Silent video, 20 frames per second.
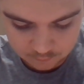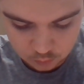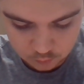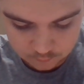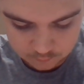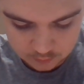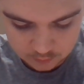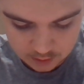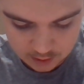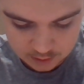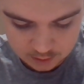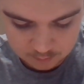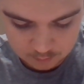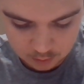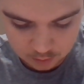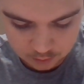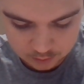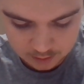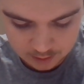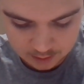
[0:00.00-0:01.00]
full-fledged
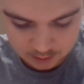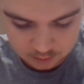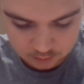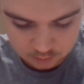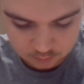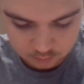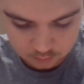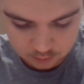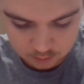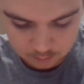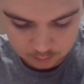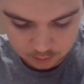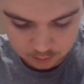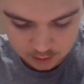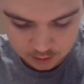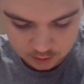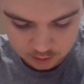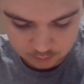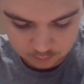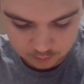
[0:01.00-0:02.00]
multinational
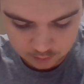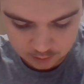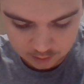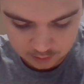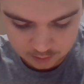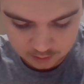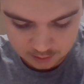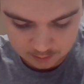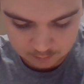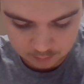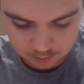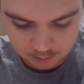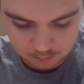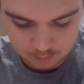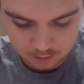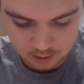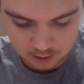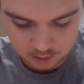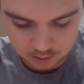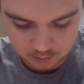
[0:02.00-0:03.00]
corporation with assembly
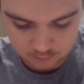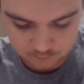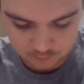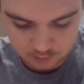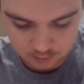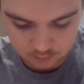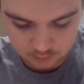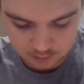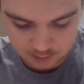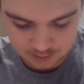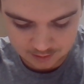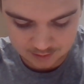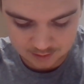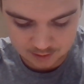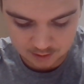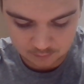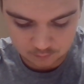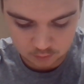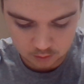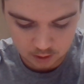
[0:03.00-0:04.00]
production facilities in
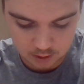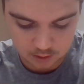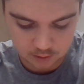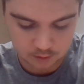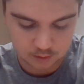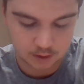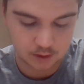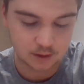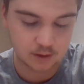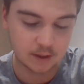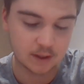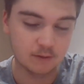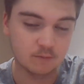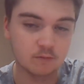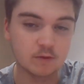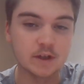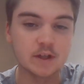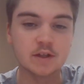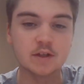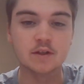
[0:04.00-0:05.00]
several countries
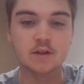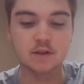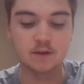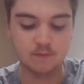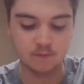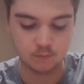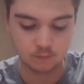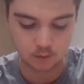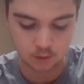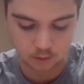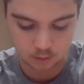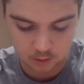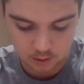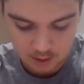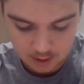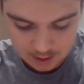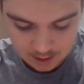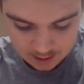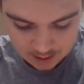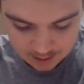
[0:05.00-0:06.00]
and regions of the world.
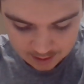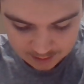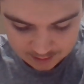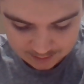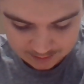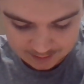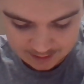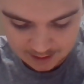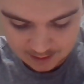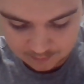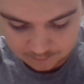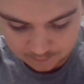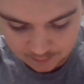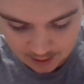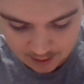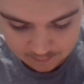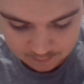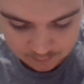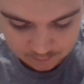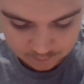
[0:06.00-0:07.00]
Stage
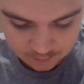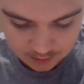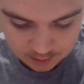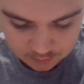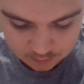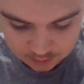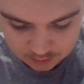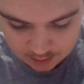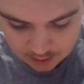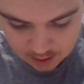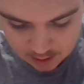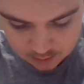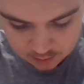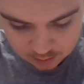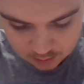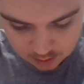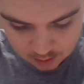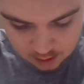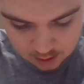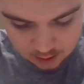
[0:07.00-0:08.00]
five, the final
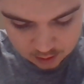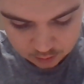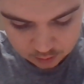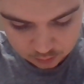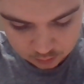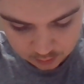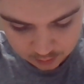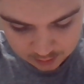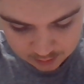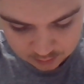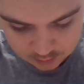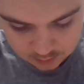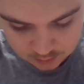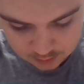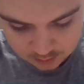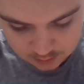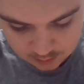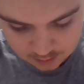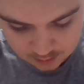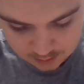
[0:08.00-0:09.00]
stage,
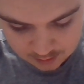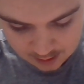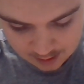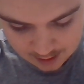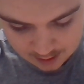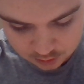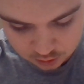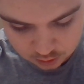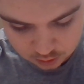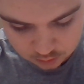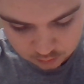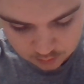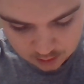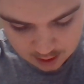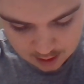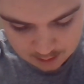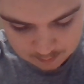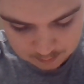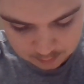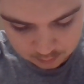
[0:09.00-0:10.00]
transnational
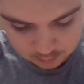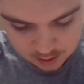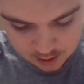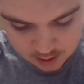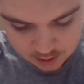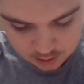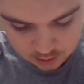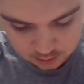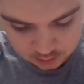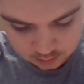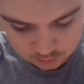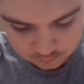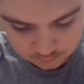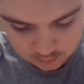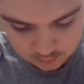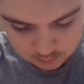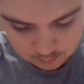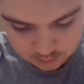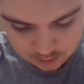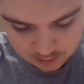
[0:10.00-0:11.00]
operations.
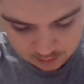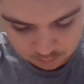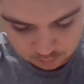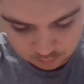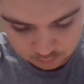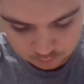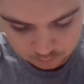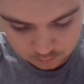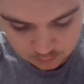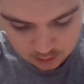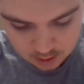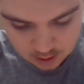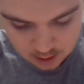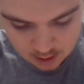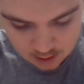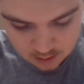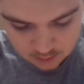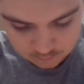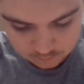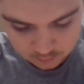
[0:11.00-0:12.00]
Firms that
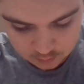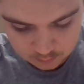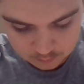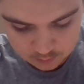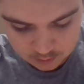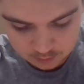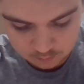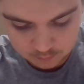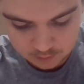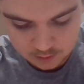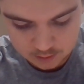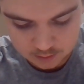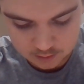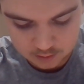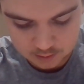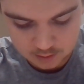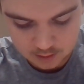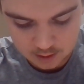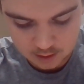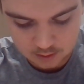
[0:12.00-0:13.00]
reach
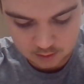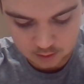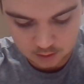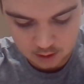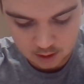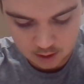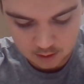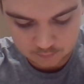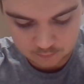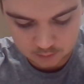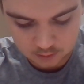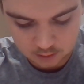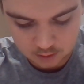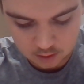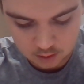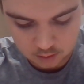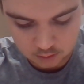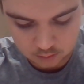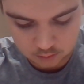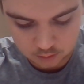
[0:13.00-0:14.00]
this stage are often
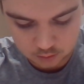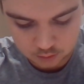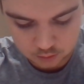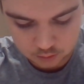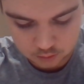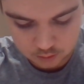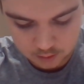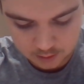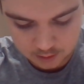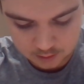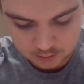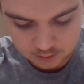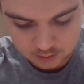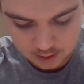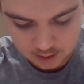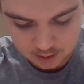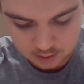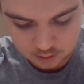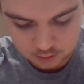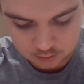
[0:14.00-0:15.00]
called
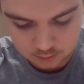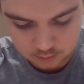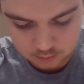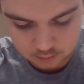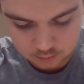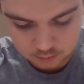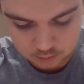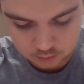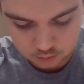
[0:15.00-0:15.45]
transnational